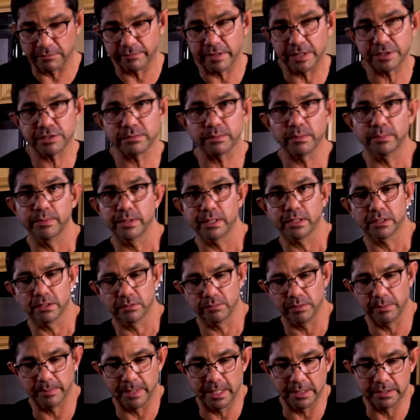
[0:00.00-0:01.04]
our vegetable pickle that
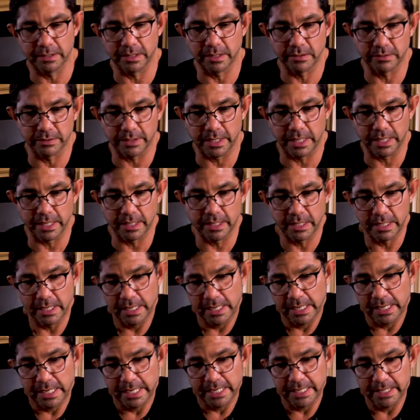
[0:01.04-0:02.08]
we made the other day.
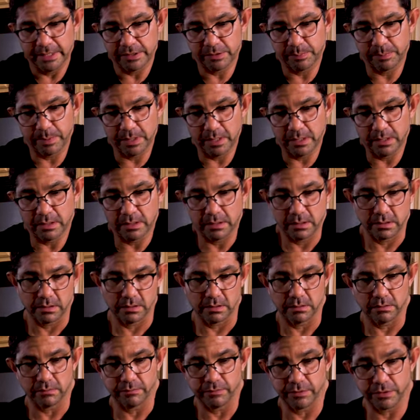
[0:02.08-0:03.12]
It's
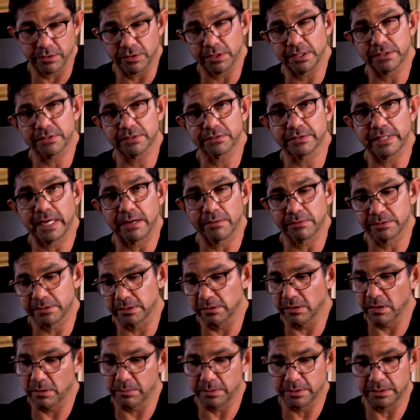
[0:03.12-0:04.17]
been for 36 hours
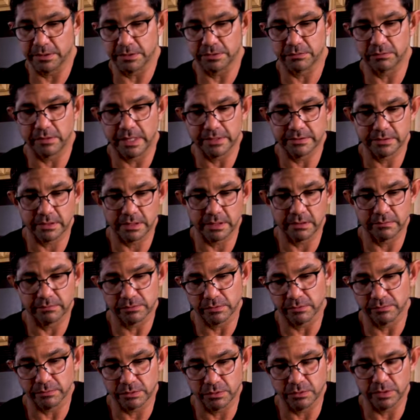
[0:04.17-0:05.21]
along with this resting,
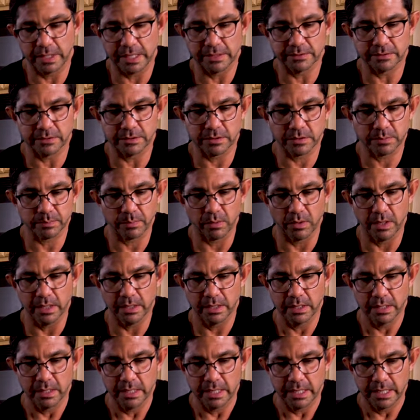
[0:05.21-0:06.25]
so for two days at this
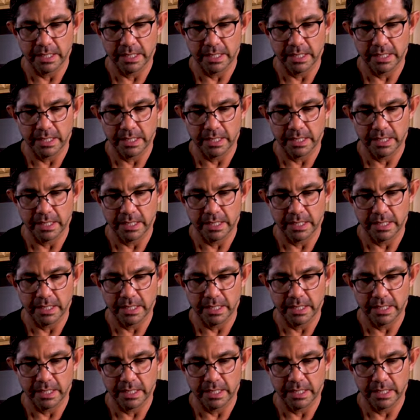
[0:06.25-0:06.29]
point